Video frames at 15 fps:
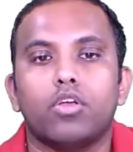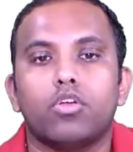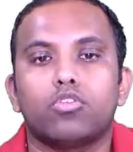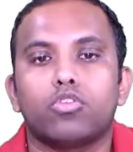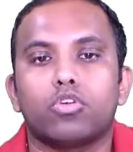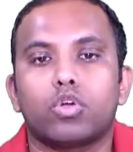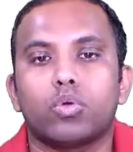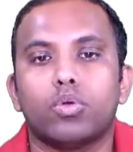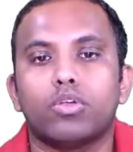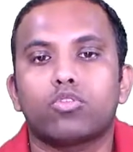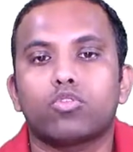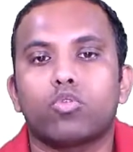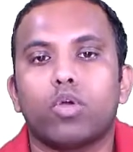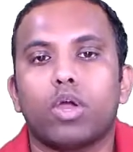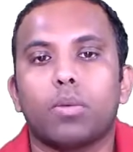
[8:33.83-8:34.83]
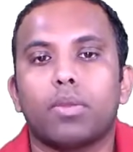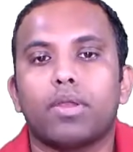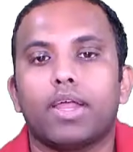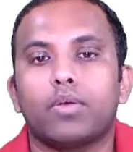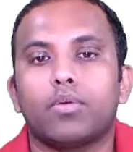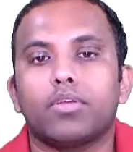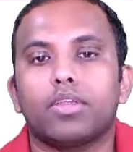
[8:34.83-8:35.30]
So 2 is square by
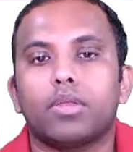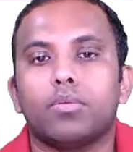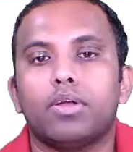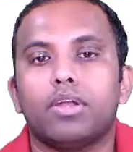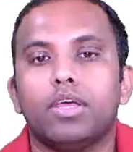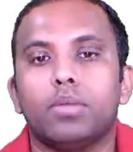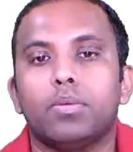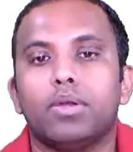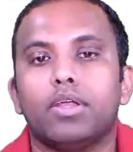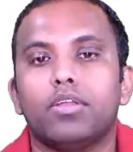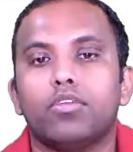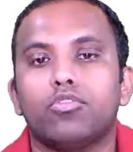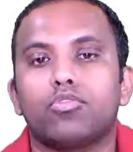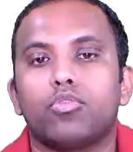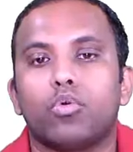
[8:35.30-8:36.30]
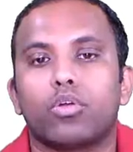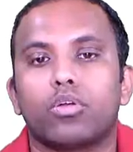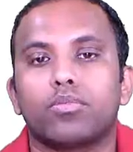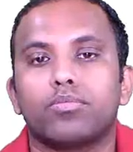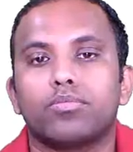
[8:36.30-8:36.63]
9. What is the remainder? Remainder is 4.